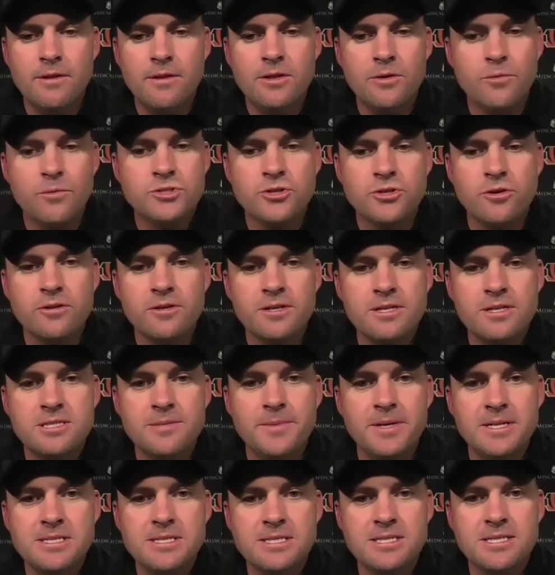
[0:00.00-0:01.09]
there were certainly some
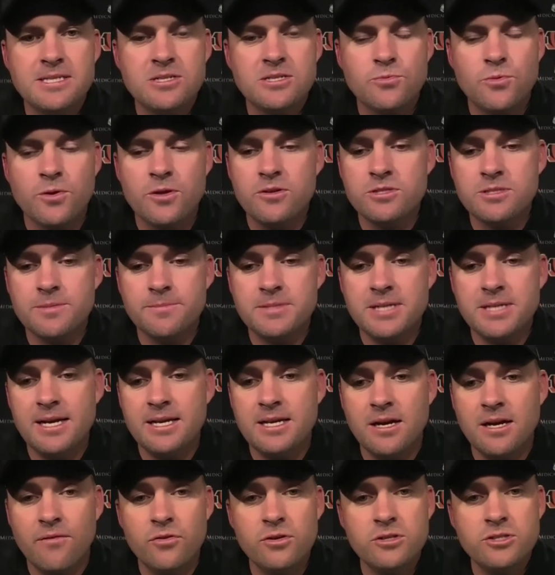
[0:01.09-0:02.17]
instances where there's some tight
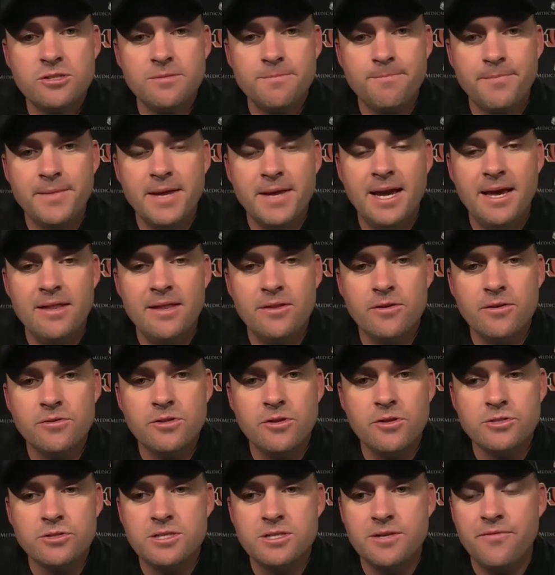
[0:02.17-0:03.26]
coverage, and
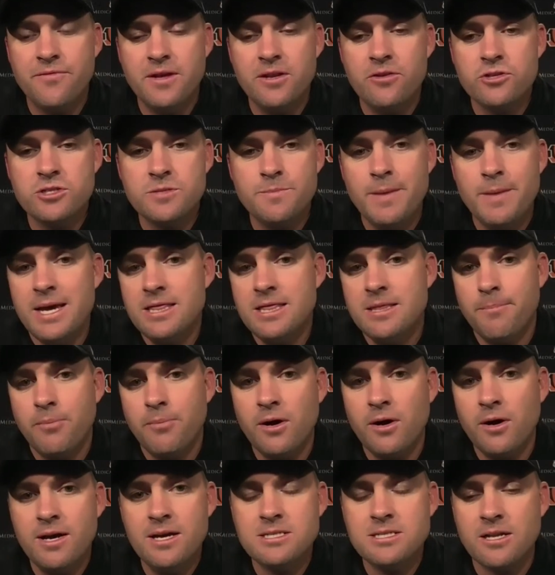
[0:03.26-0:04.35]
those defenders made the
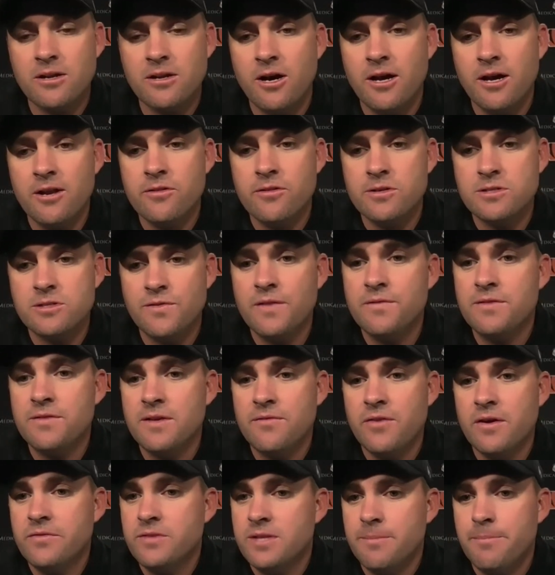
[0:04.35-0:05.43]
plays on a lot of those
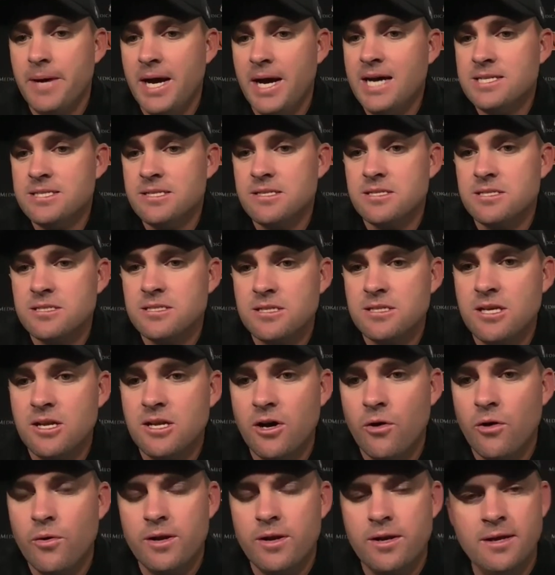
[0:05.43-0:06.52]
50-50 passes, you
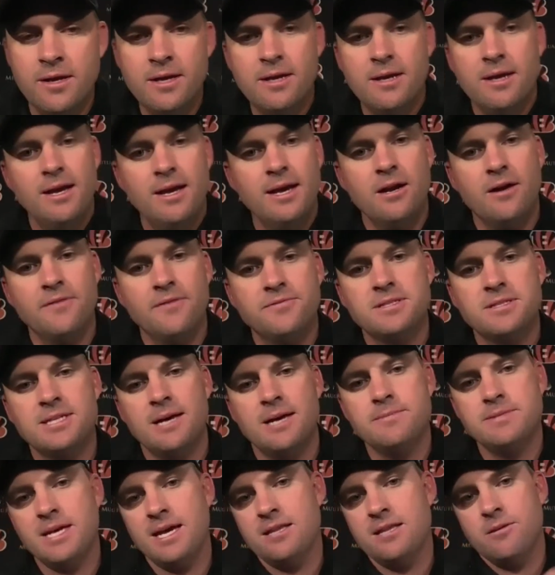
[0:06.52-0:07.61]
know, and
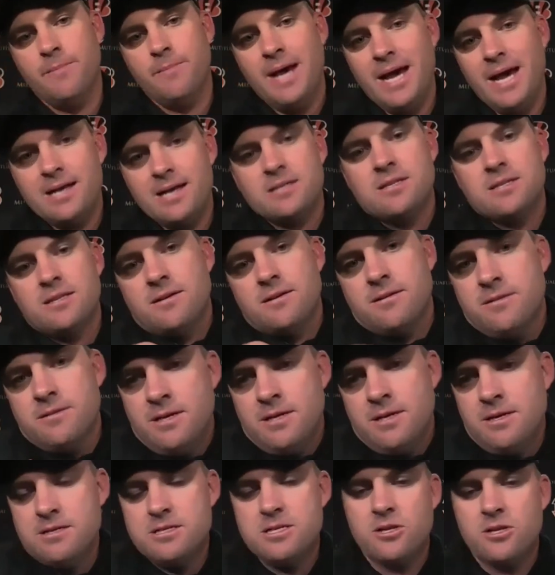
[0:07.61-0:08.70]
oftentimes they had their back to
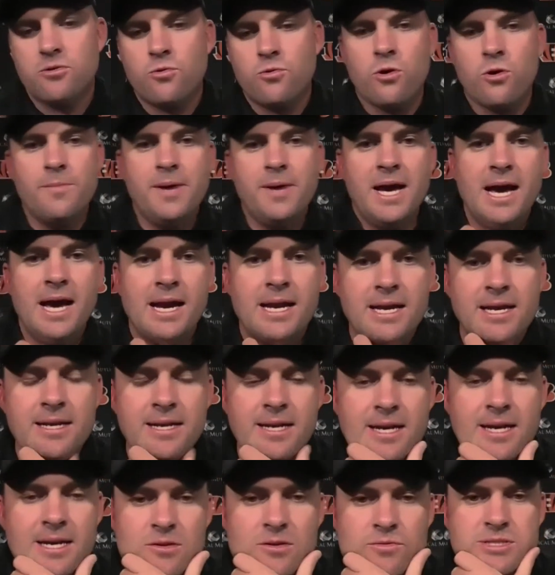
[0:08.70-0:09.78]
the quarterback
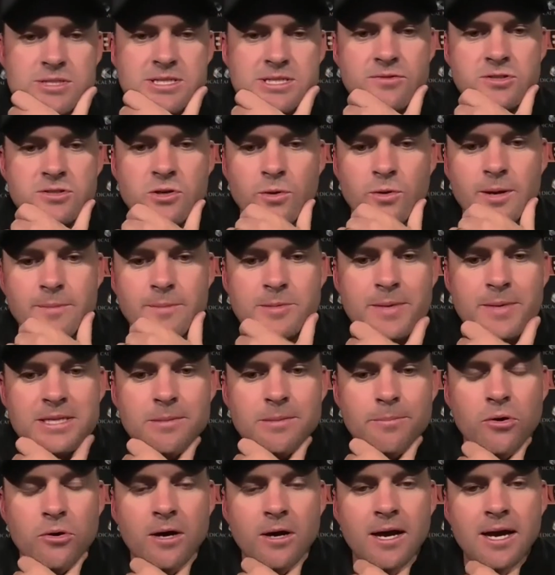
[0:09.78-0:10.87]
and the receivers going up to make
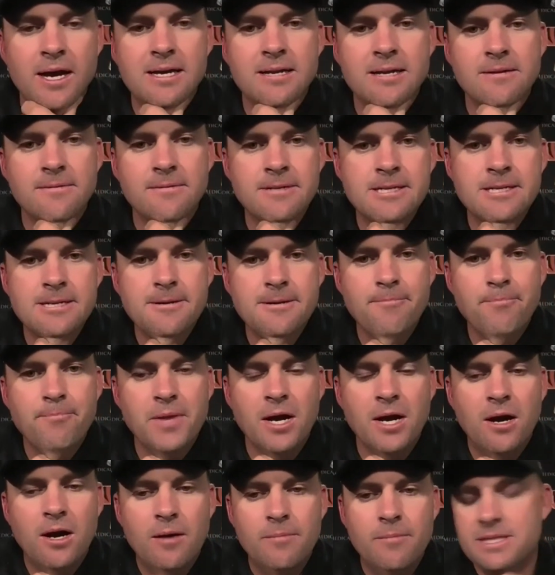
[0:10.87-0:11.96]
the play, and
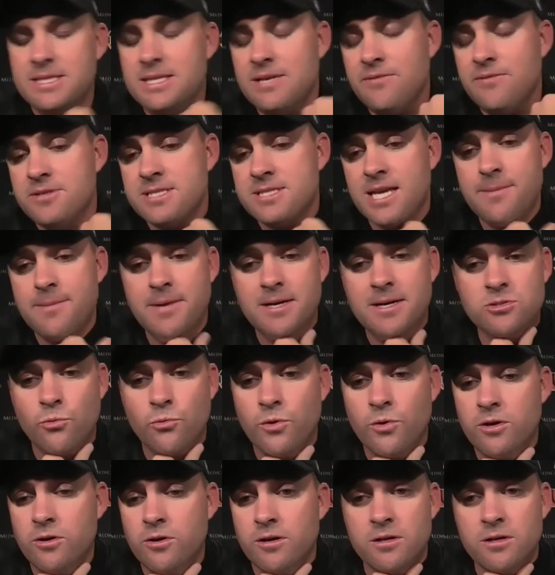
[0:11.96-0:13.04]
the defense came out the
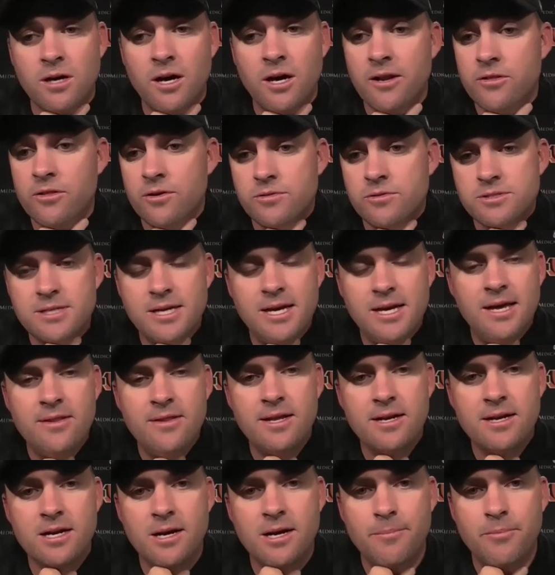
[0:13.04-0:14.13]
winner on a lot of those. And
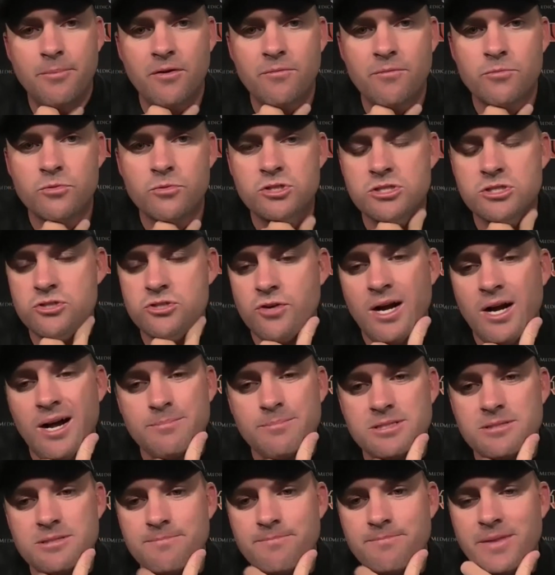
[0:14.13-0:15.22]
then a couple of them were just
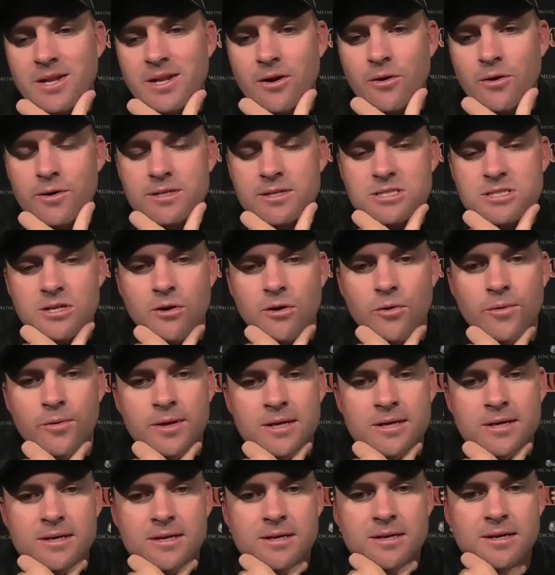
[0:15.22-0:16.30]
drops, you know, and so,
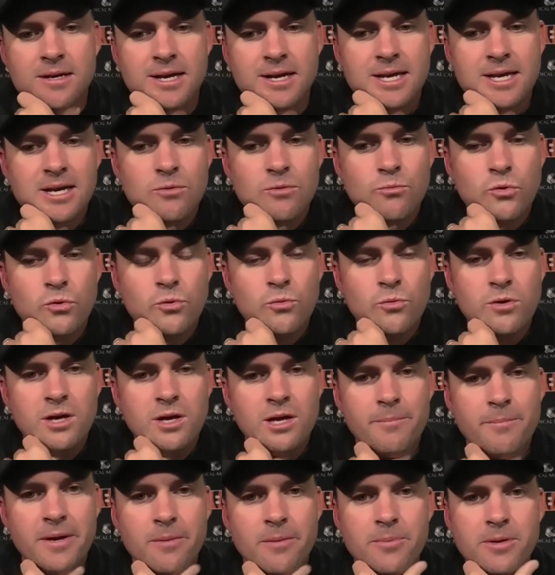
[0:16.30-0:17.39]
again, we'll get
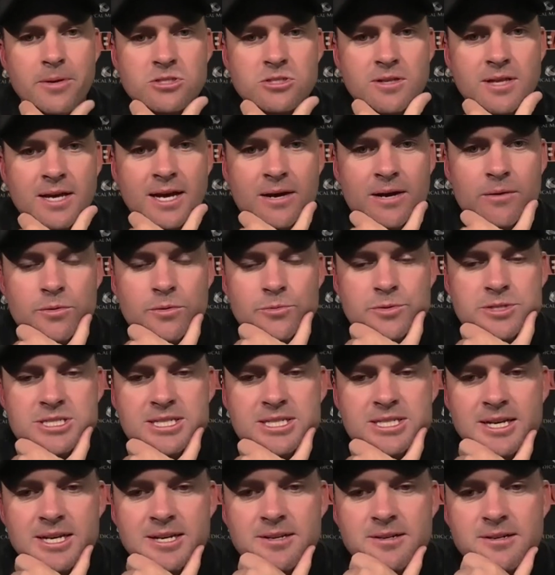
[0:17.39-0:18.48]
a better picture of that when we
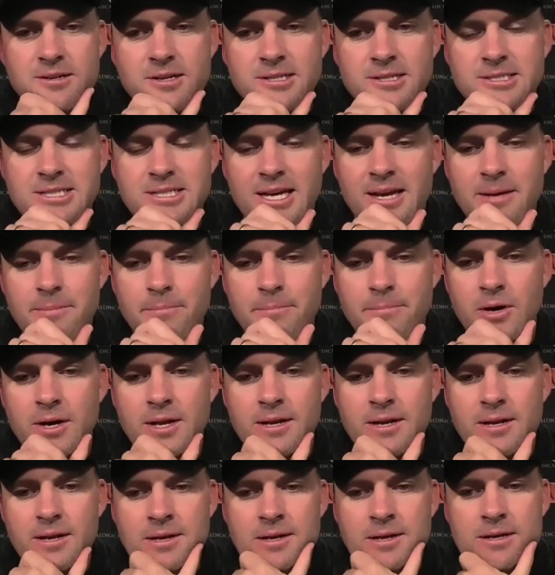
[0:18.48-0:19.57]
see it on tape,
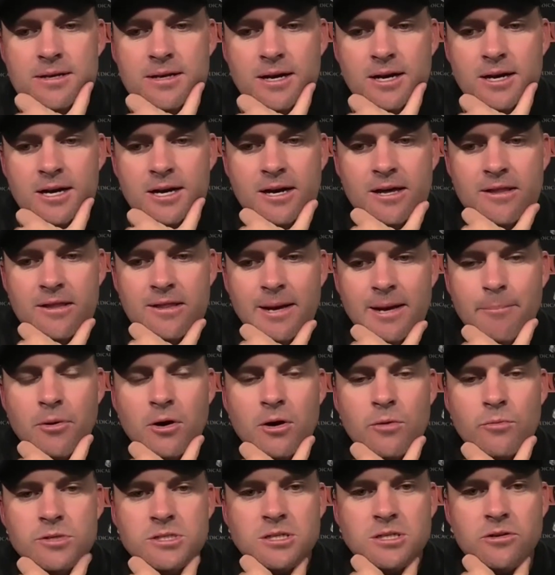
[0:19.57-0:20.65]
but that
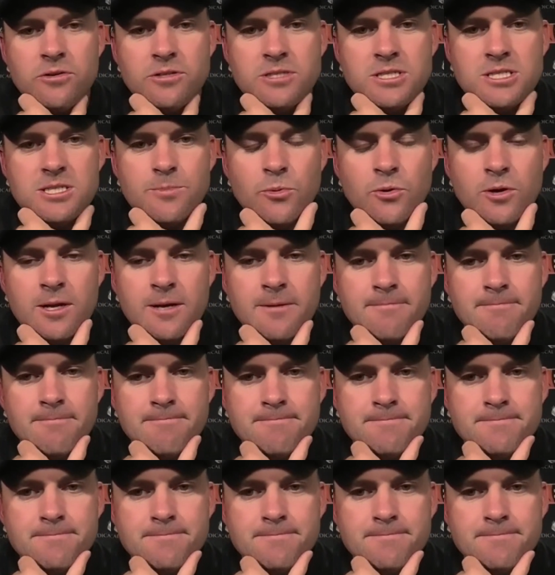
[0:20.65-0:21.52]
part was a little disappointing.